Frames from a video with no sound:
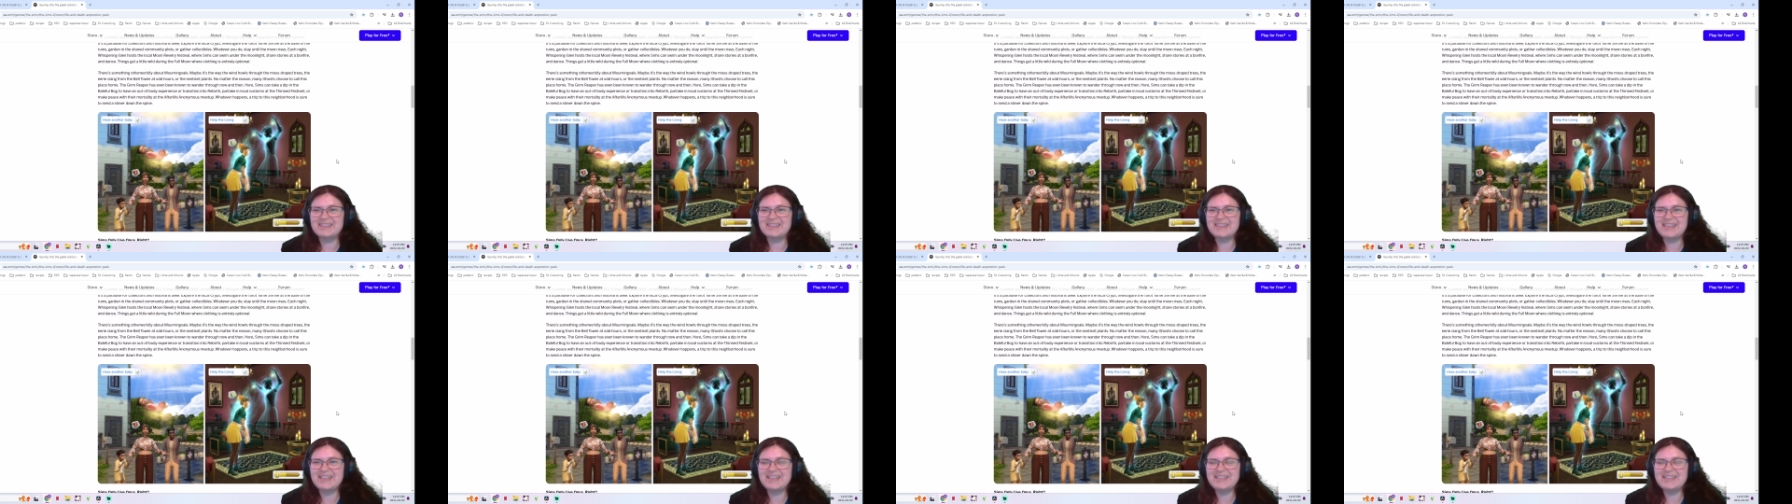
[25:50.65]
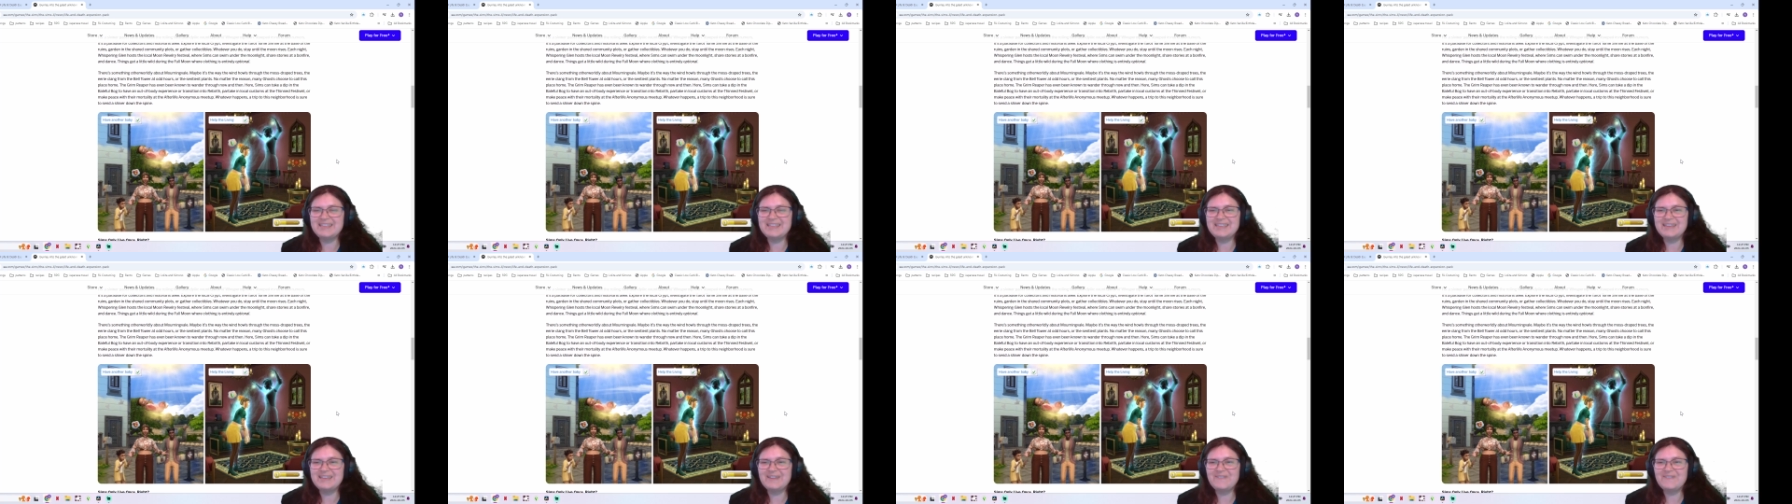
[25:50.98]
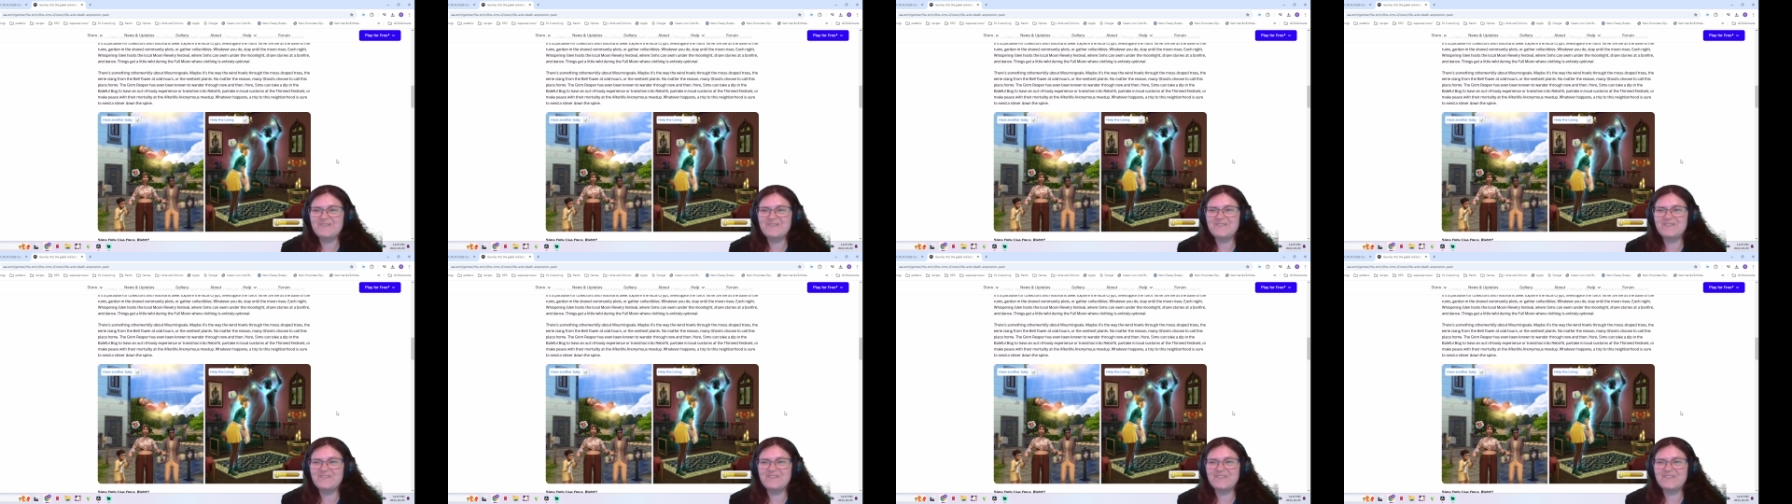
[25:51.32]
thinned
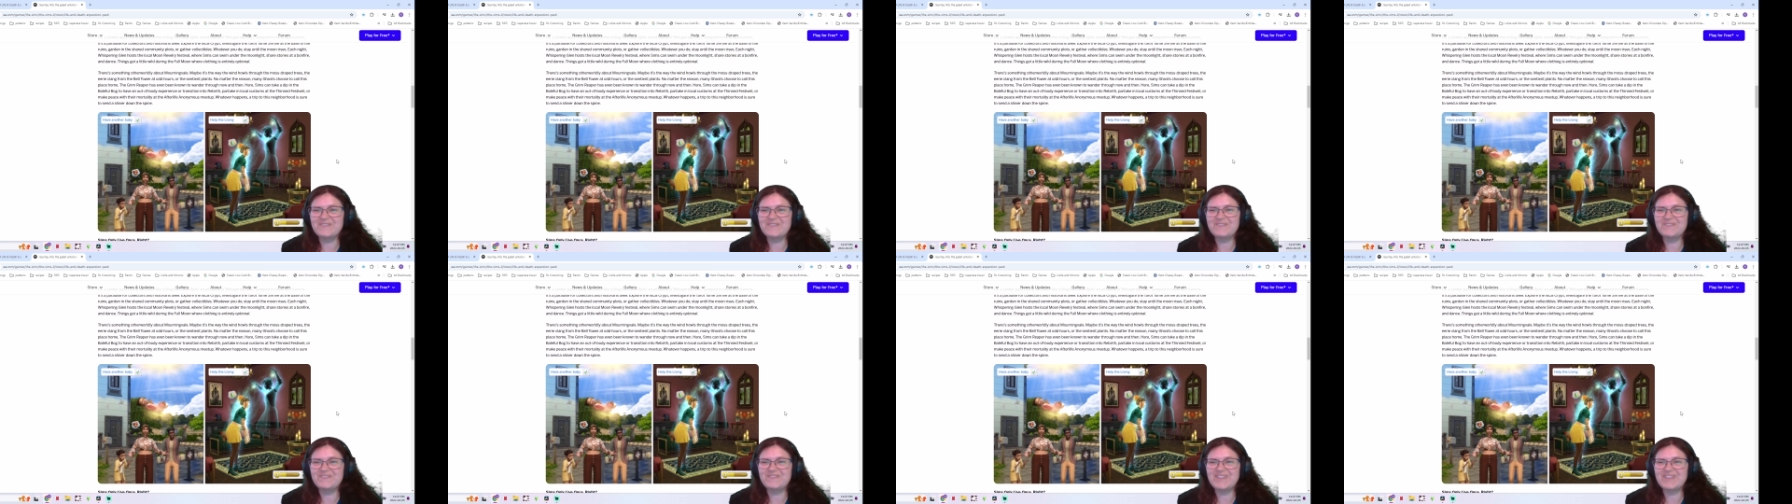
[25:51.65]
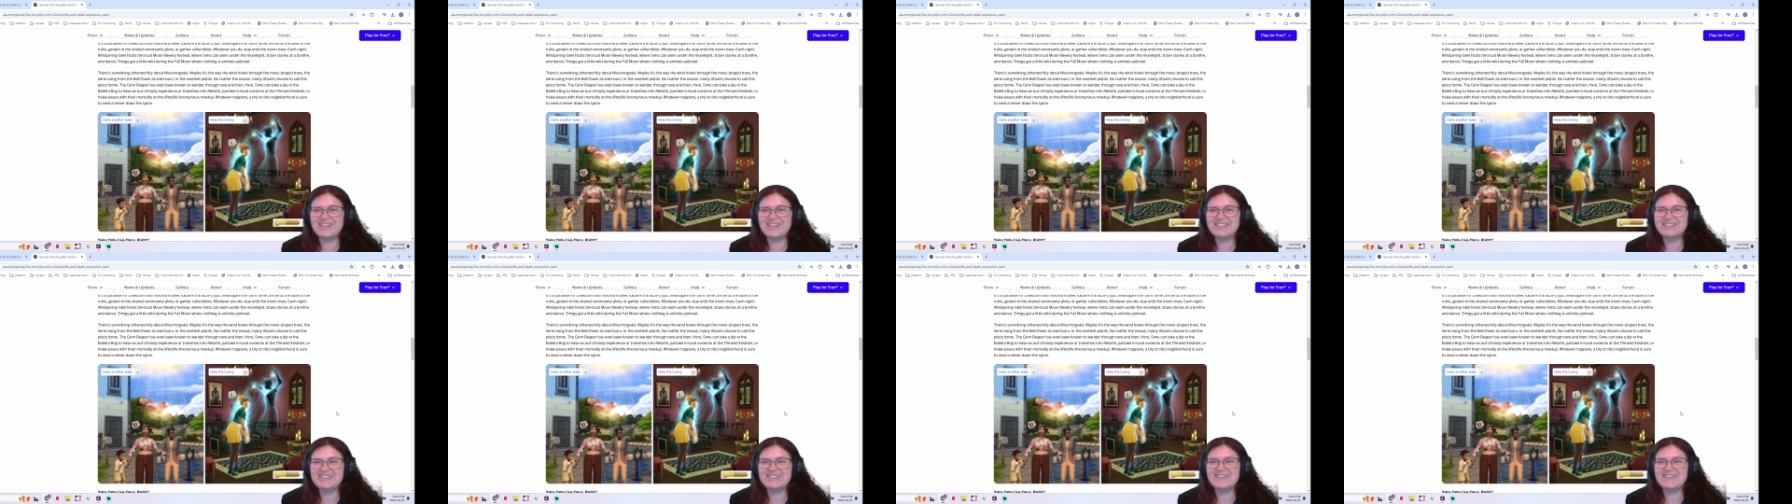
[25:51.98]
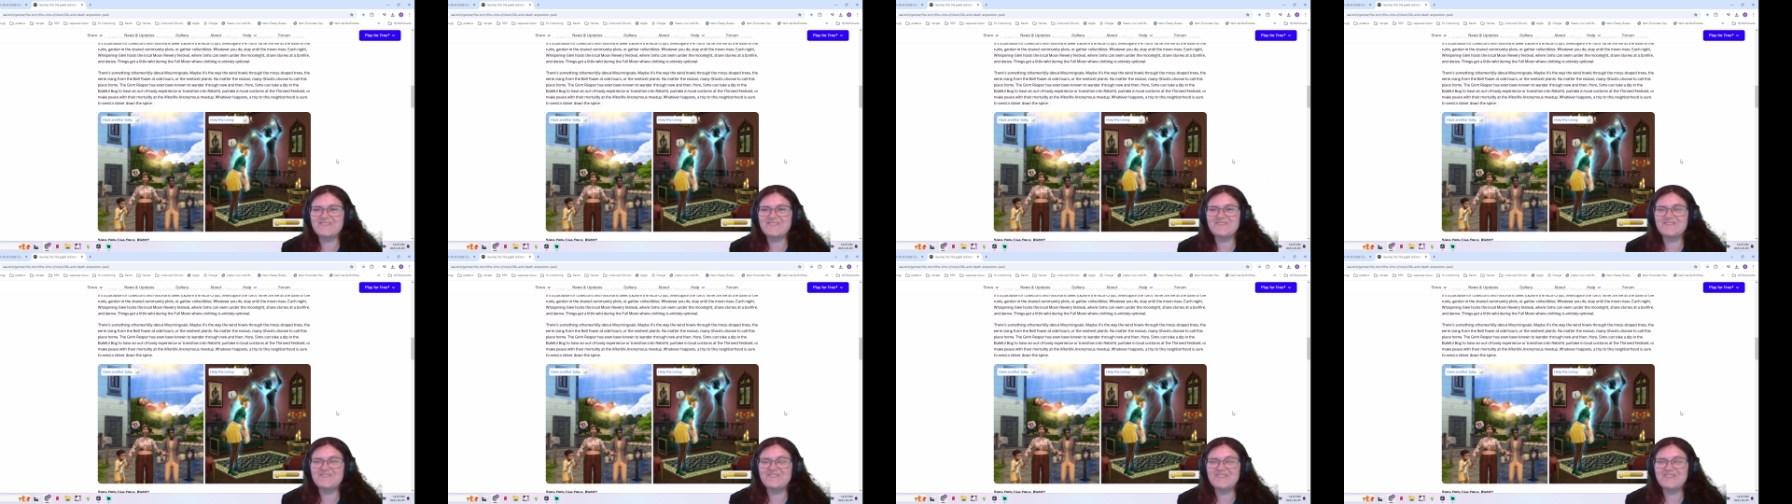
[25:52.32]

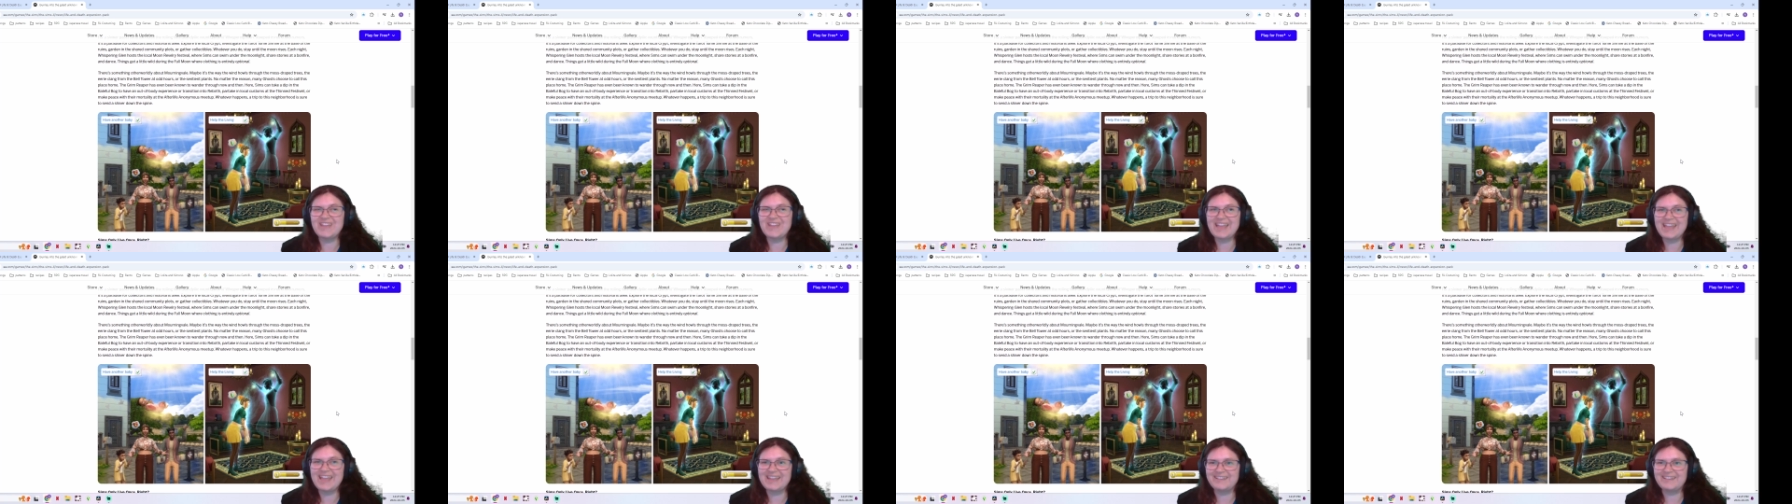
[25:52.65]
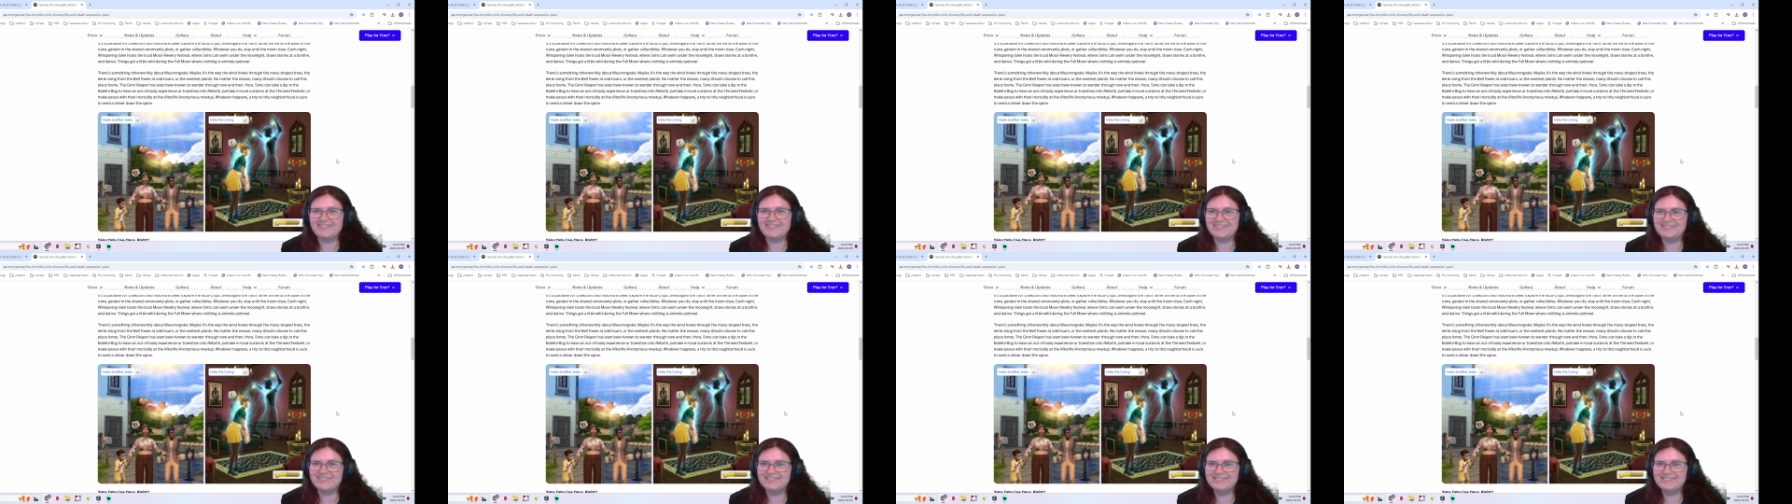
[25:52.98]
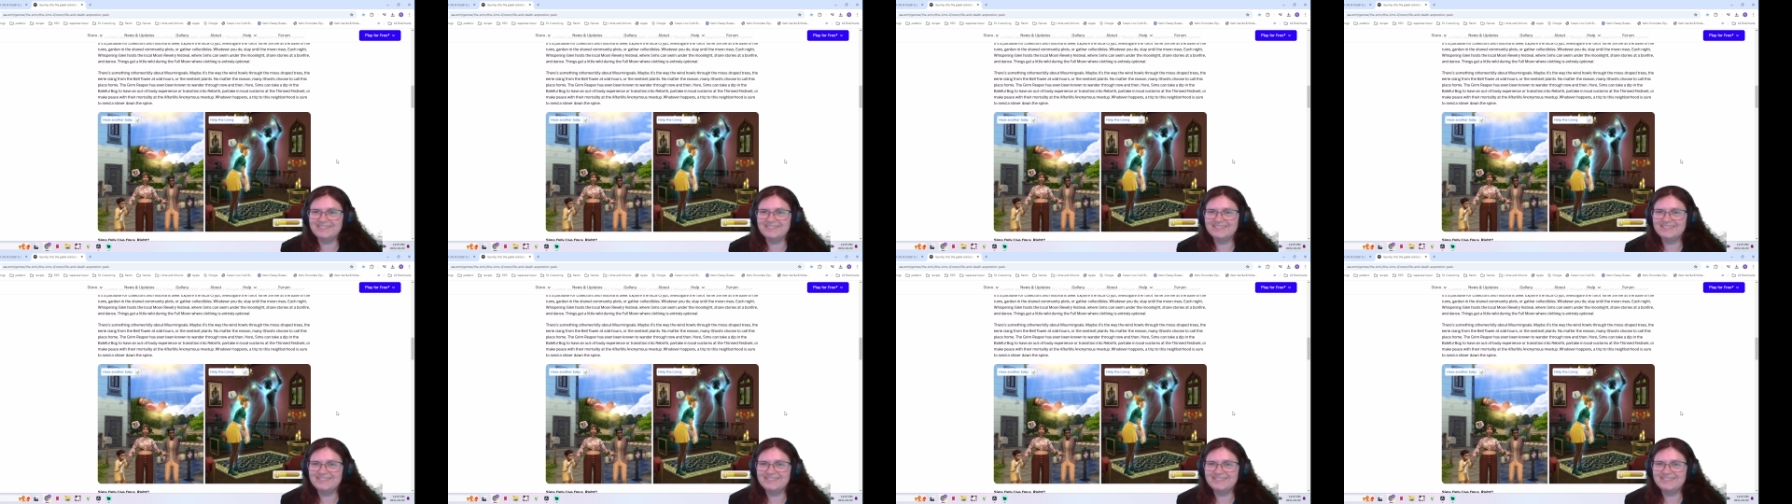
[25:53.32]
festive veil